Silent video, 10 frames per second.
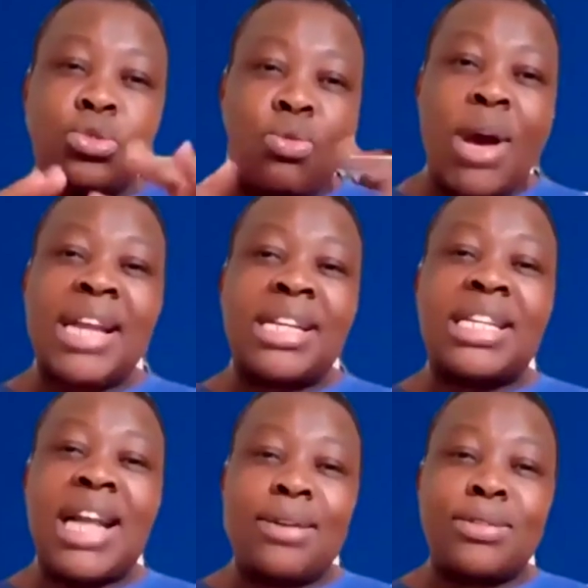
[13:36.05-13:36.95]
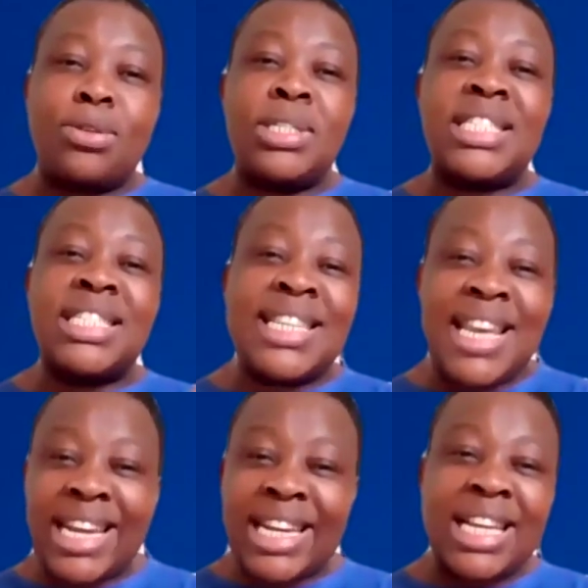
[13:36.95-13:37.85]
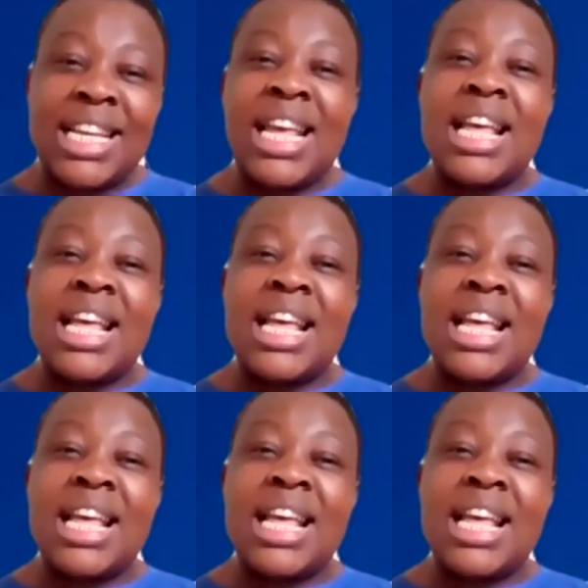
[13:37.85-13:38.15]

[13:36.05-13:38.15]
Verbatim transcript: 200 households nearing